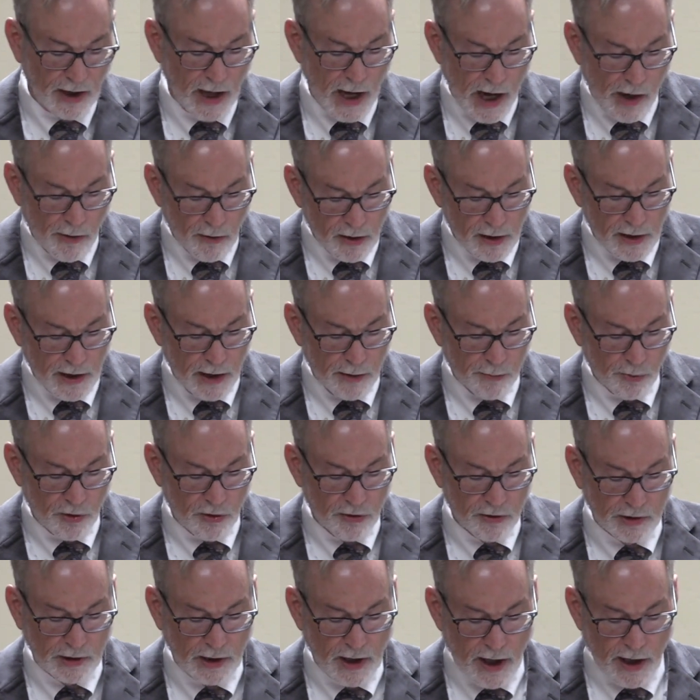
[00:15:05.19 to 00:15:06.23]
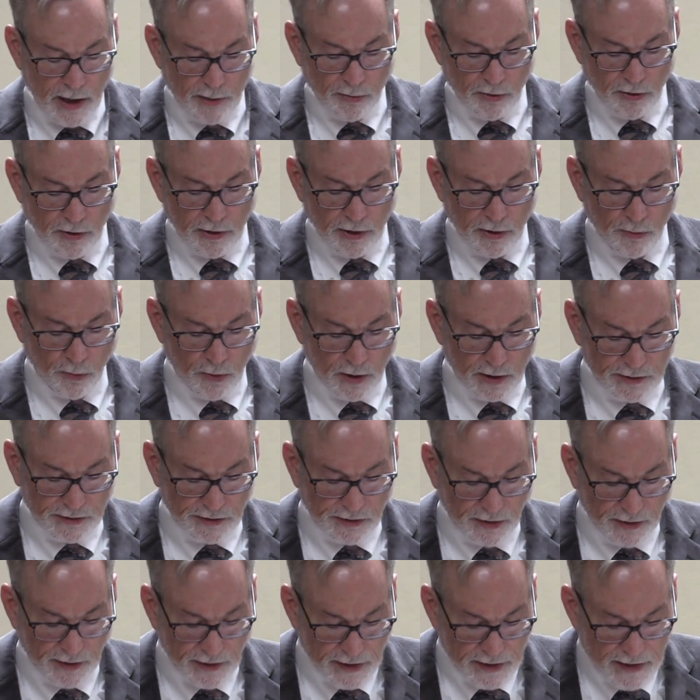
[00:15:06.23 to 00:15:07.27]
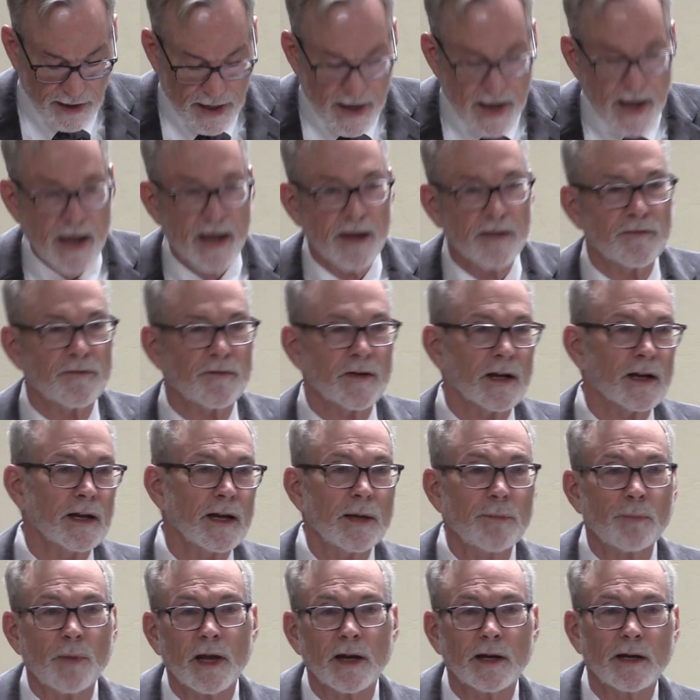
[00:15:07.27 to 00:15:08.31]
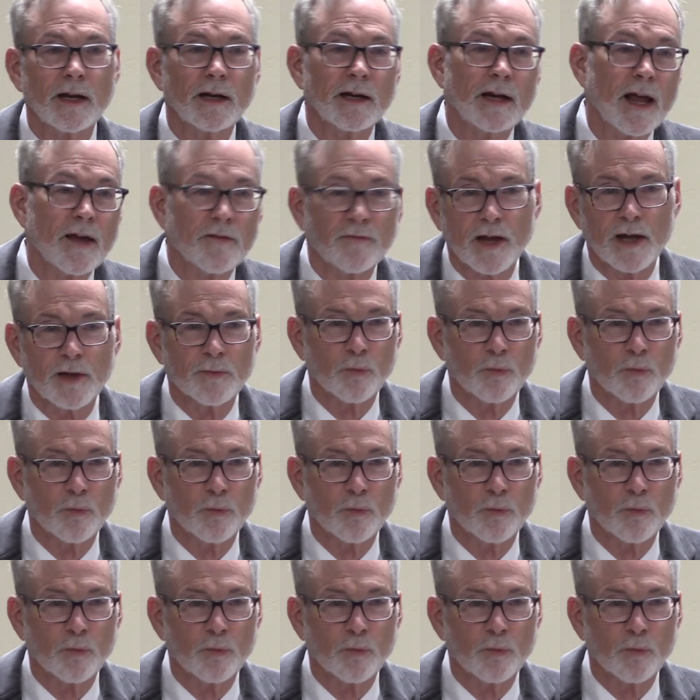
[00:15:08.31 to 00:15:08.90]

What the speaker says: our neighborhood library was the Felipe de Neve